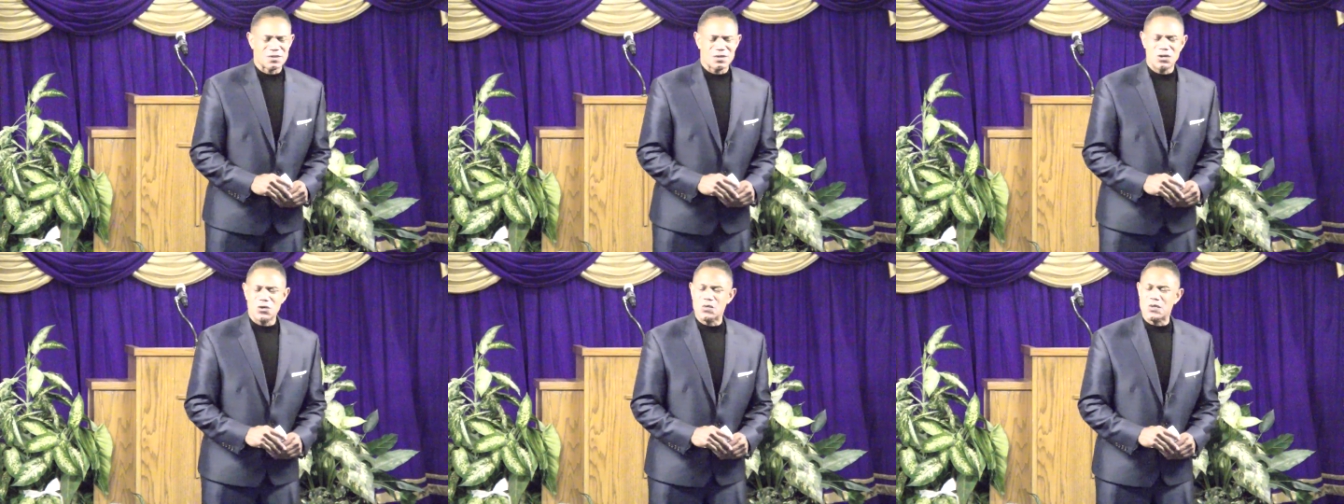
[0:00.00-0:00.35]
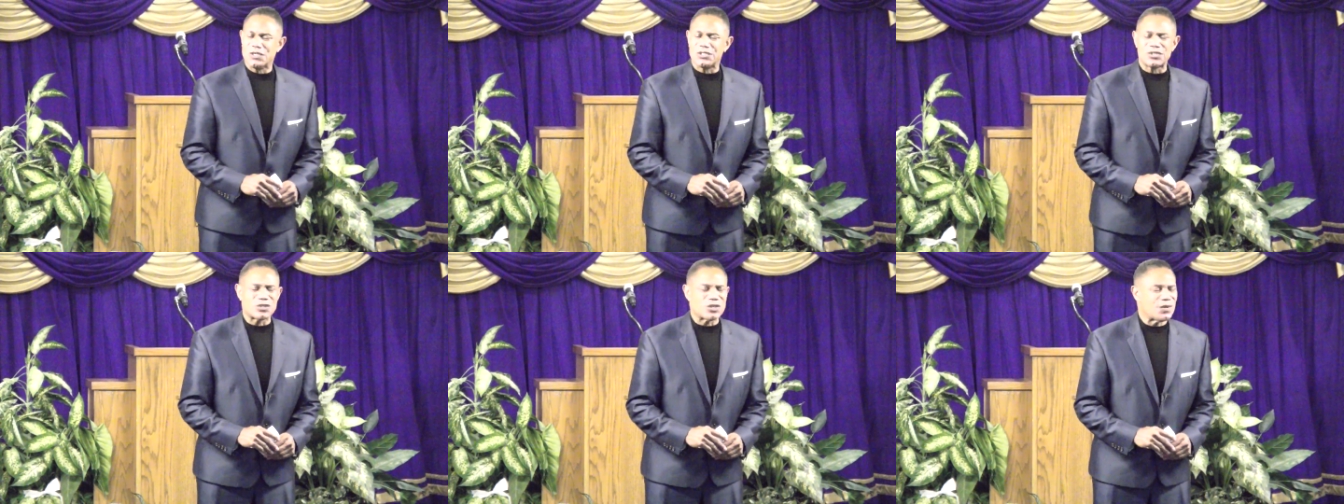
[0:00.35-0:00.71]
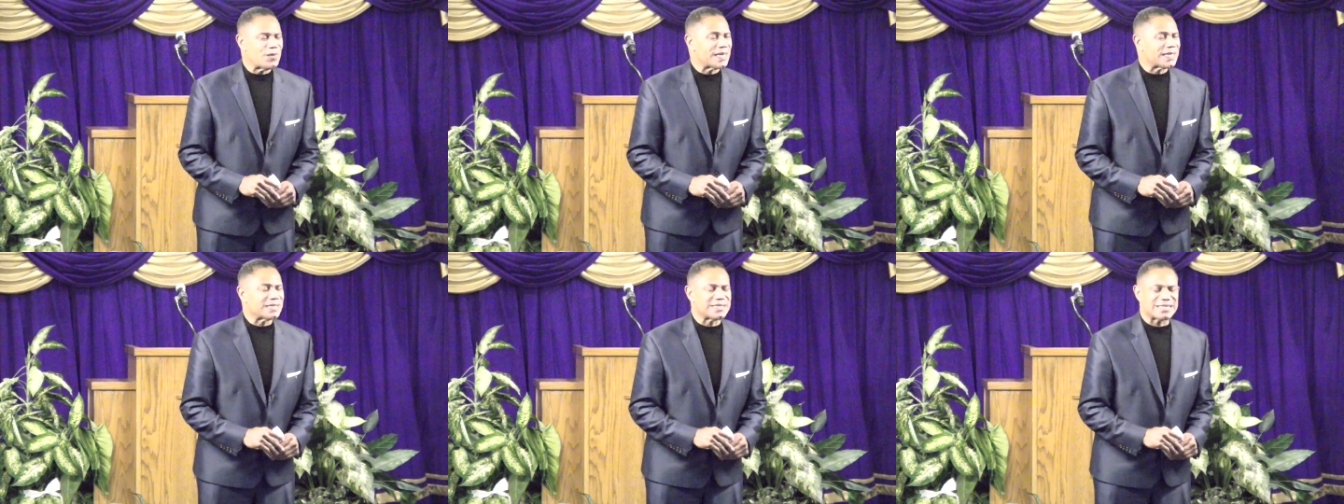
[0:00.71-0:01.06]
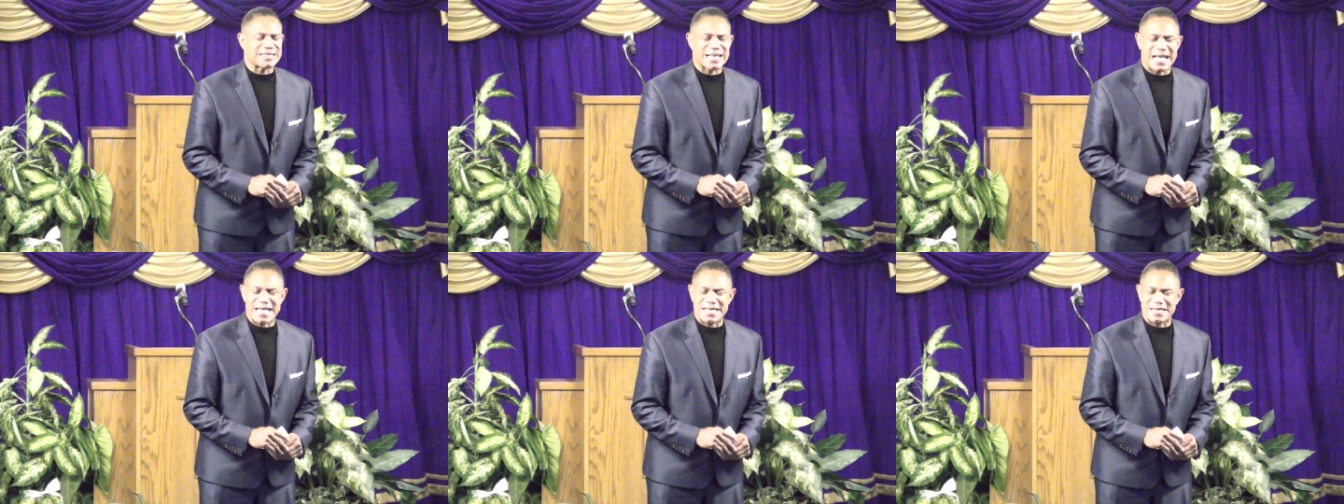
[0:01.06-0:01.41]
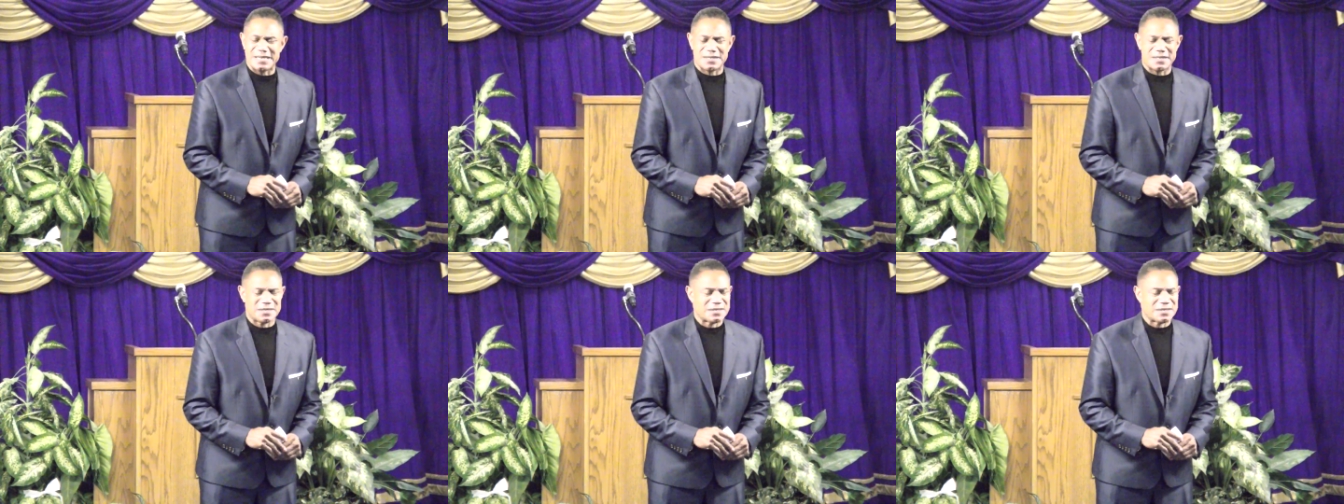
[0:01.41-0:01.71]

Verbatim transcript: who was so excited